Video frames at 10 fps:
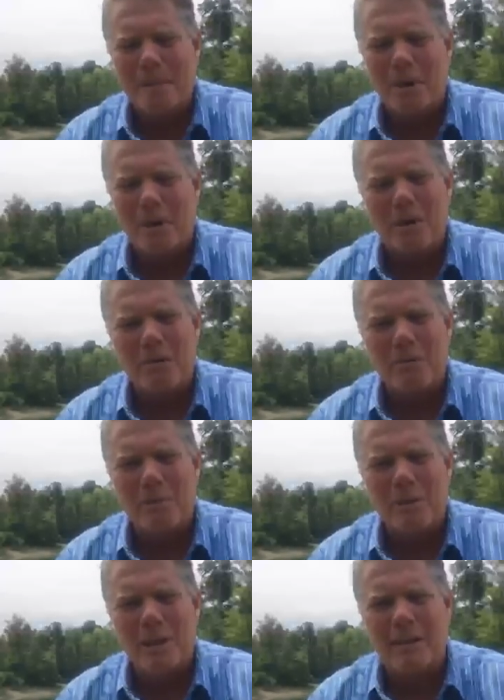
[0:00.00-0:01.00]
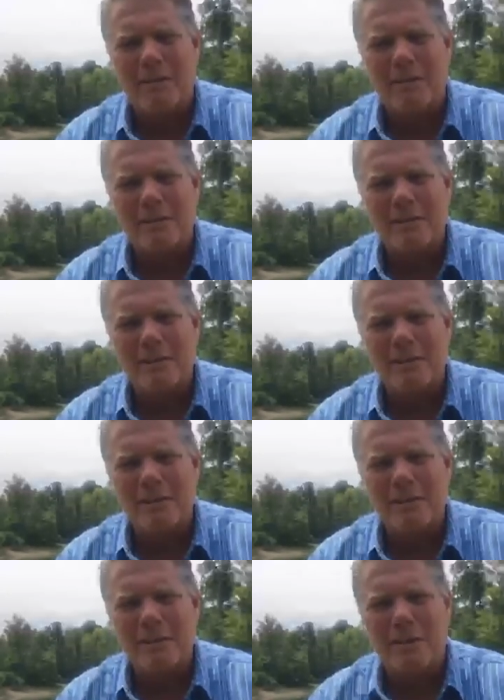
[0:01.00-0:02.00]
Her and a group of doctors and
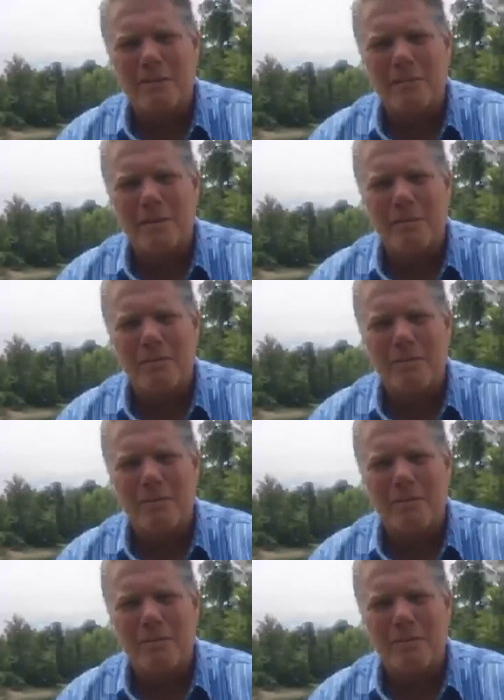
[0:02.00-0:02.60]
nurses and other people